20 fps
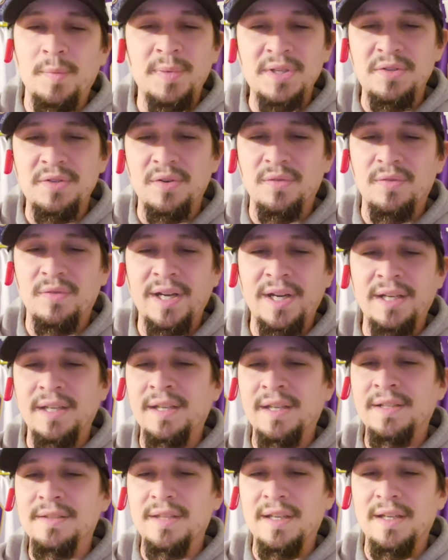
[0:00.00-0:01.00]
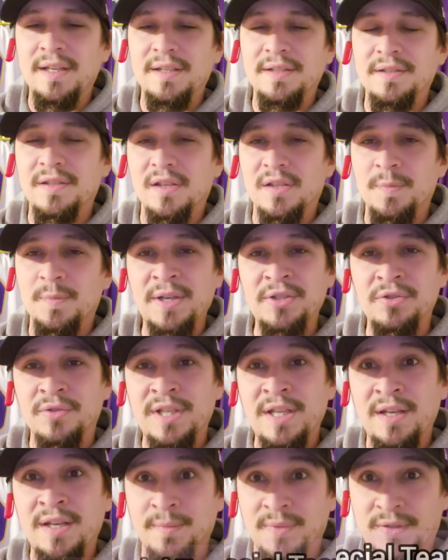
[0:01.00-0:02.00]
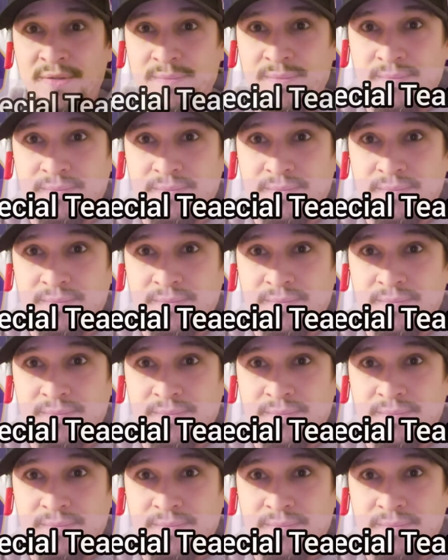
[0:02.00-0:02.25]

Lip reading: Minnesota Vikings is special teams.